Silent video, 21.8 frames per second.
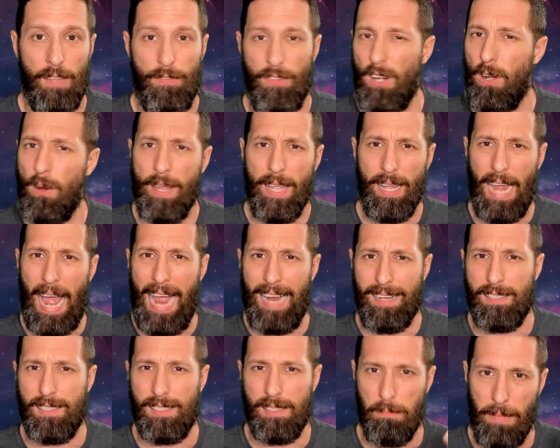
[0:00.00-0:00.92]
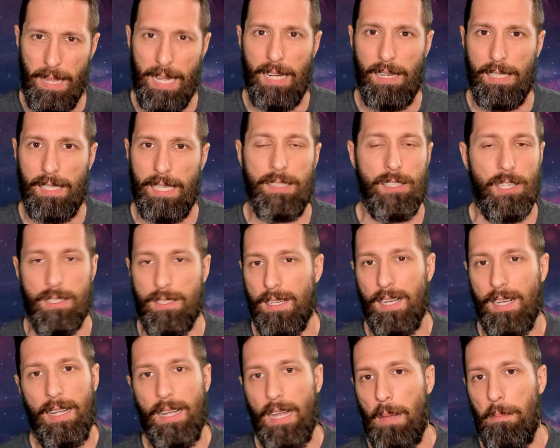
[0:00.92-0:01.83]
If you don't get access immediately,
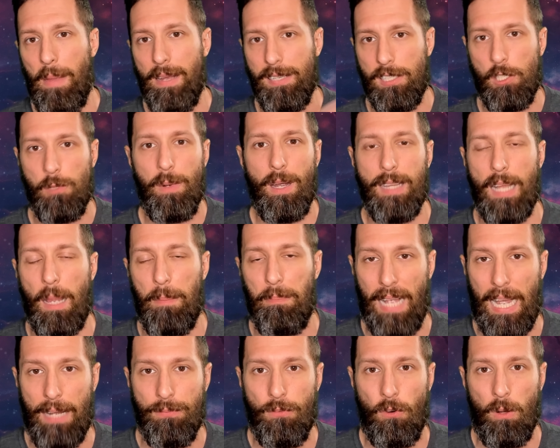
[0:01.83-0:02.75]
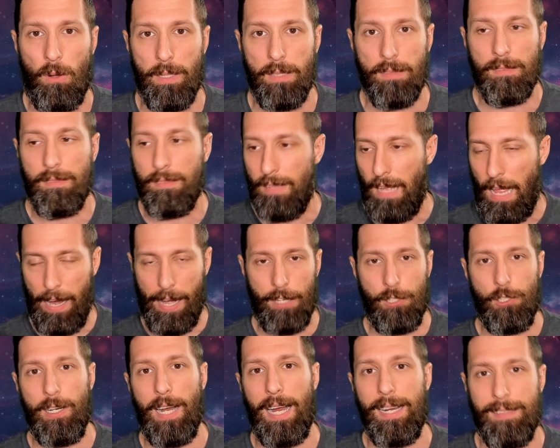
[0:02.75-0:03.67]
just message me on that platform and I'll
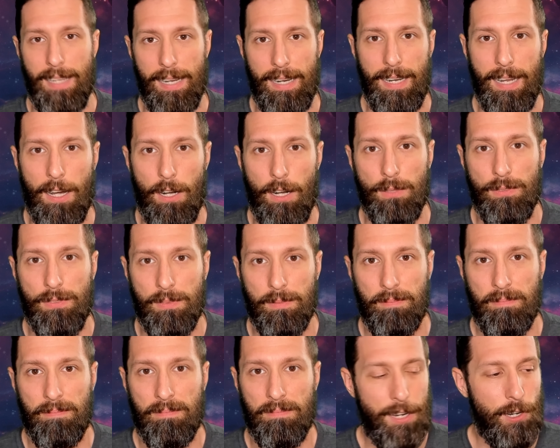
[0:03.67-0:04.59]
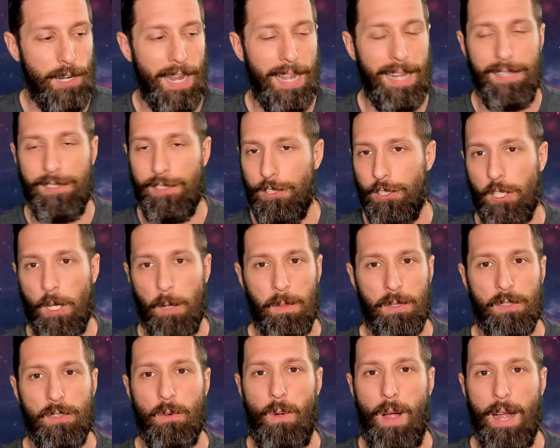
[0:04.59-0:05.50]
get you guys taken care of. Thank you guys so
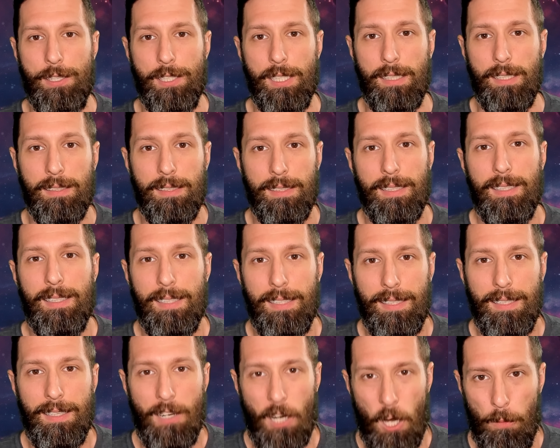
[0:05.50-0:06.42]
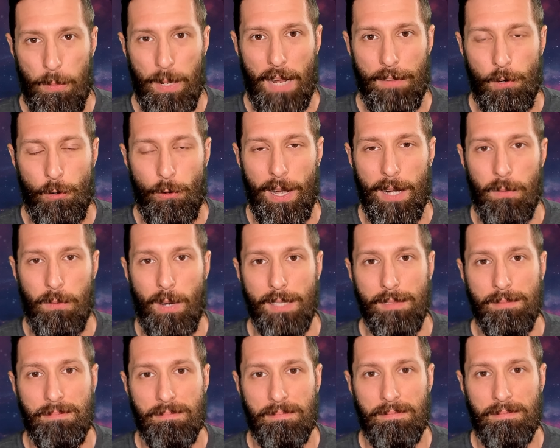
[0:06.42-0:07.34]
much for watching. Hope you have a great
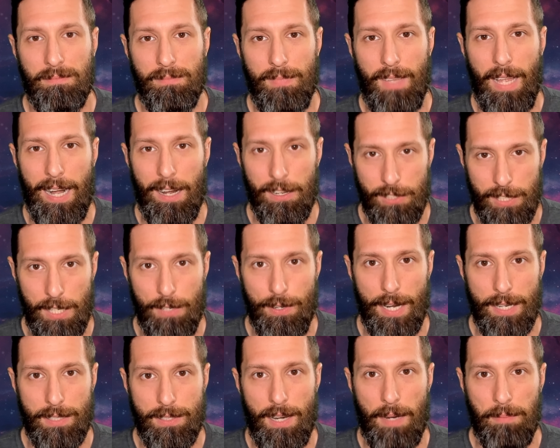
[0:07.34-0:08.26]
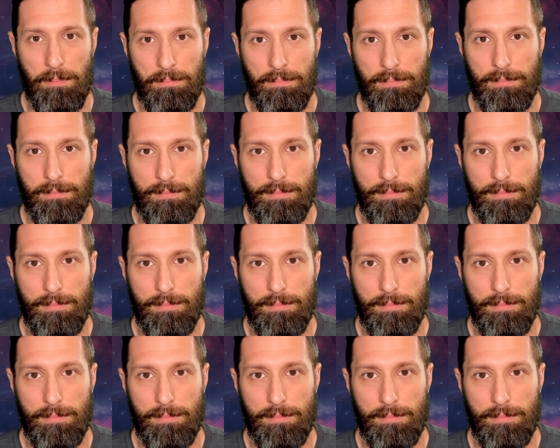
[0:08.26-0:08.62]
one, and I'll see you next time.